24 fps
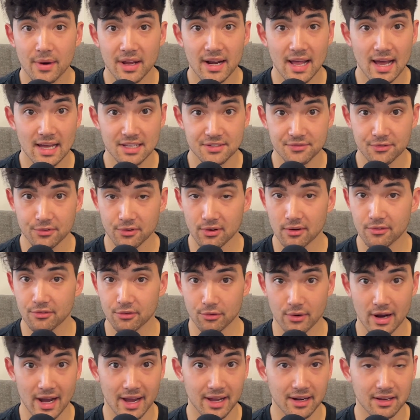might ask for a
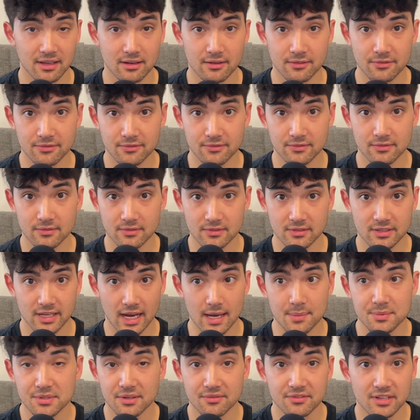variety of
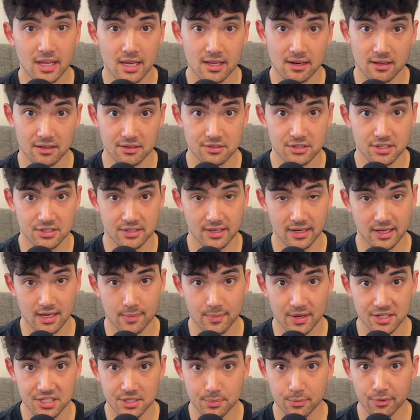types of data, just like I
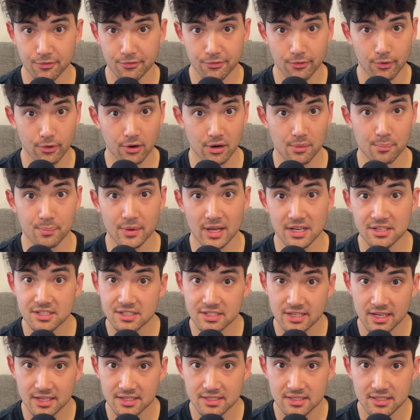mentioned before,
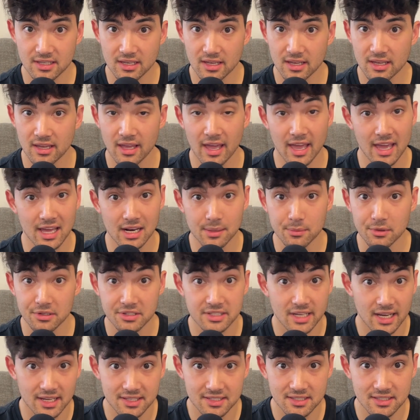bench testing, animal
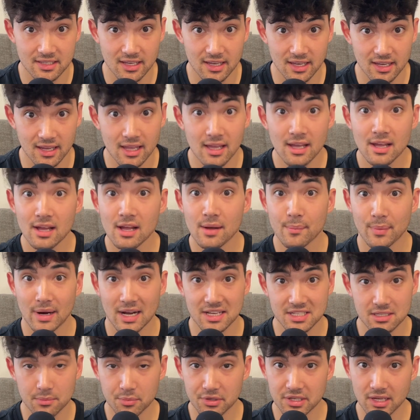testing,
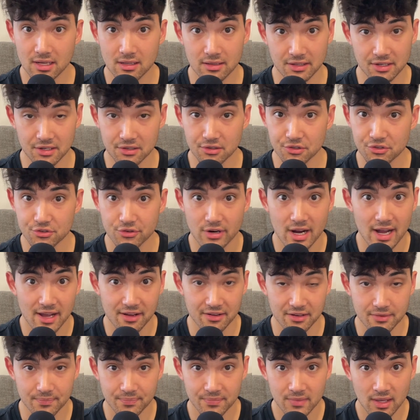possibly a clinical
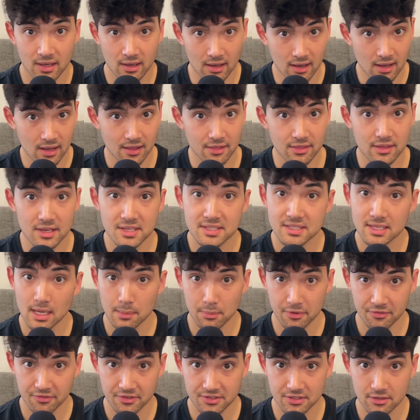trial. This
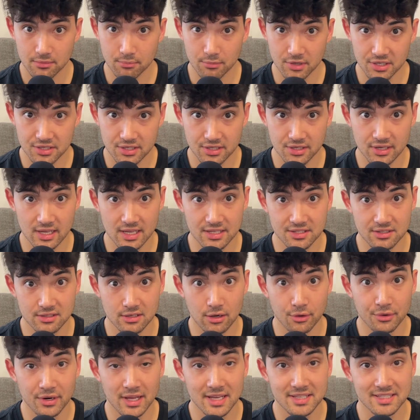type of a submission is
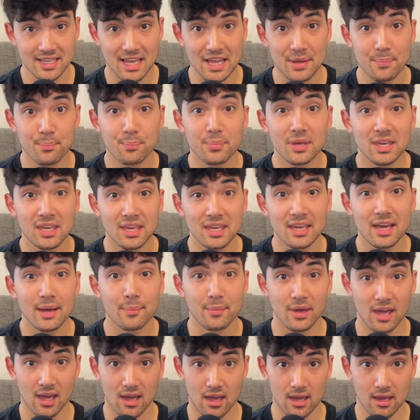known as a
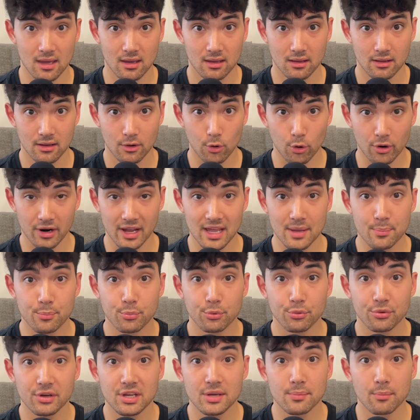PMA, or a
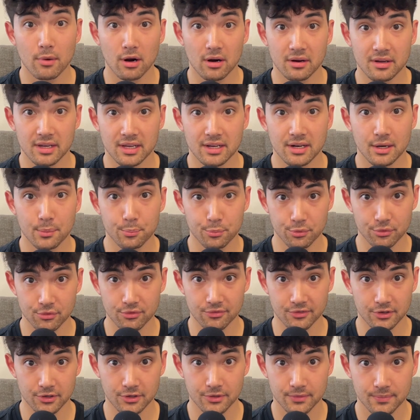pre-market
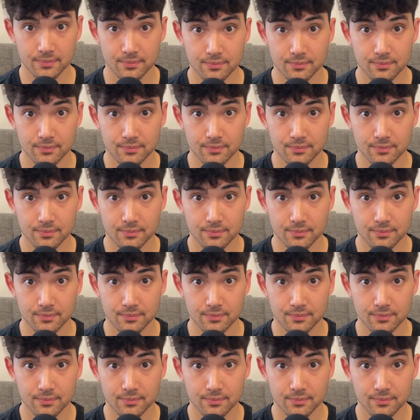approval.